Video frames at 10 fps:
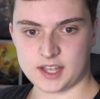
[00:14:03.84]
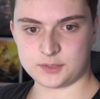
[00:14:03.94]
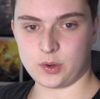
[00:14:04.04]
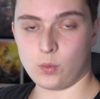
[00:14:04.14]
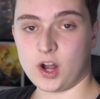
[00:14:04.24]

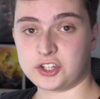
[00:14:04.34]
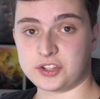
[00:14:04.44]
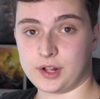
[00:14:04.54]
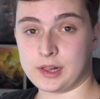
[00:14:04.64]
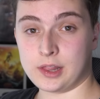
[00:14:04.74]
as we watch
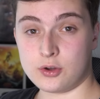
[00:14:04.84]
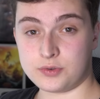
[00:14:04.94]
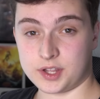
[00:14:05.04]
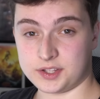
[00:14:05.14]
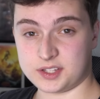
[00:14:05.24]
the
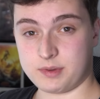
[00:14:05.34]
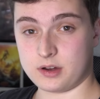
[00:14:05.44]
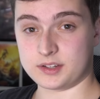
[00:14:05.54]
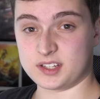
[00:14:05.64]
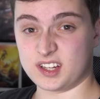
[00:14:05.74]
Clone
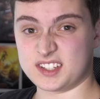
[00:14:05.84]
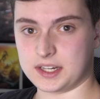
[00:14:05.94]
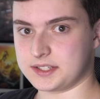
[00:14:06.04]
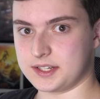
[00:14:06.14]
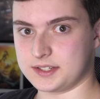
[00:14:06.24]
Conspiracy
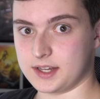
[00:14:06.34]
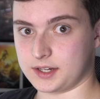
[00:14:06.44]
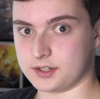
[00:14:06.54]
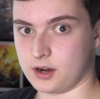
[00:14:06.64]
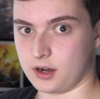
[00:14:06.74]

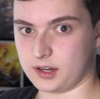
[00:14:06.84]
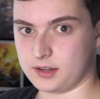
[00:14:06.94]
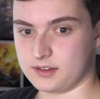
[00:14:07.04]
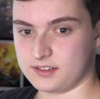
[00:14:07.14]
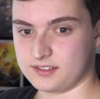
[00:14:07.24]
66 arc.
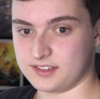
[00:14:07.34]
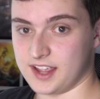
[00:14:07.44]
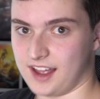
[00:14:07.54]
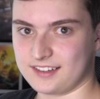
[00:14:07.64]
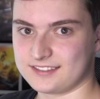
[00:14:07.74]

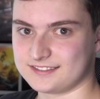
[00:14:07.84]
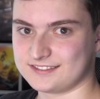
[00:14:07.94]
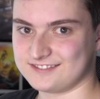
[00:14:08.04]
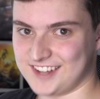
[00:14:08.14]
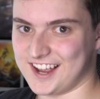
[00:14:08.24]
Yeah,
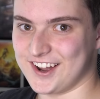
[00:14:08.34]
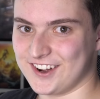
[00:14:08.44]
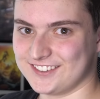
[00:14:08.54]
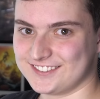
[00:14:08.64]
I know.